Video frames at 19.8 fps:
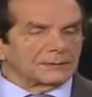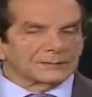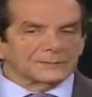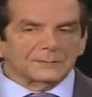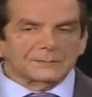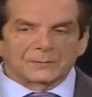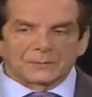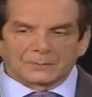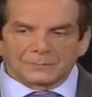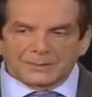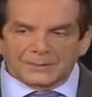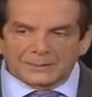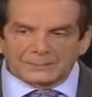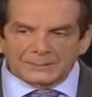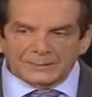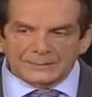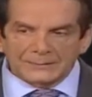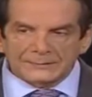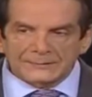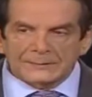What Obama
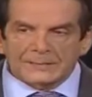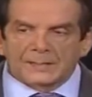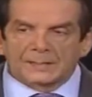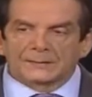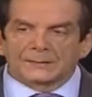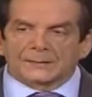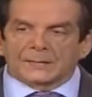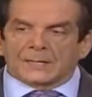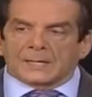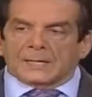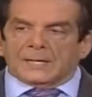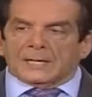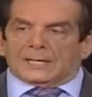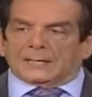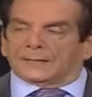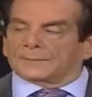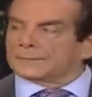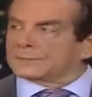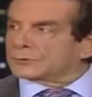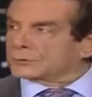has done
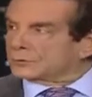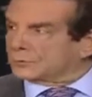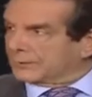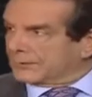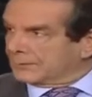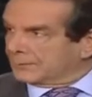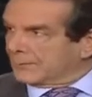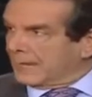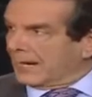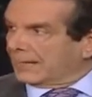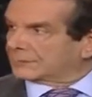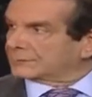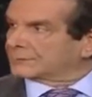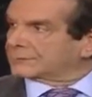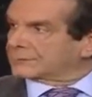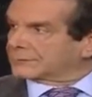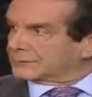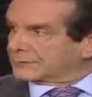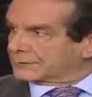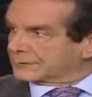in the DREAM Act, which
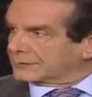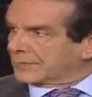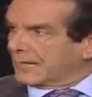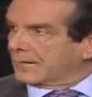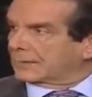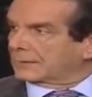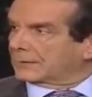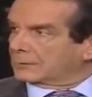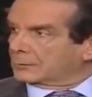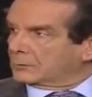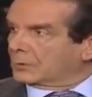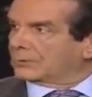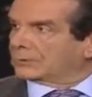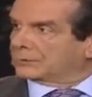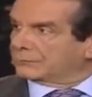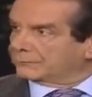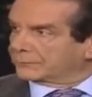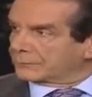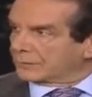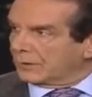is exactly what
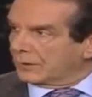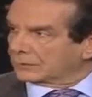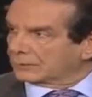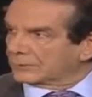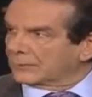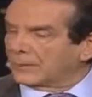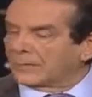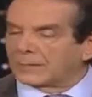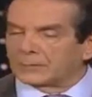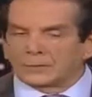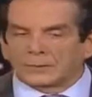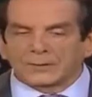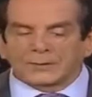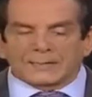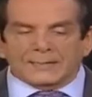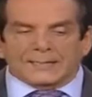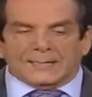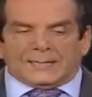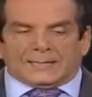you've talked about, where right.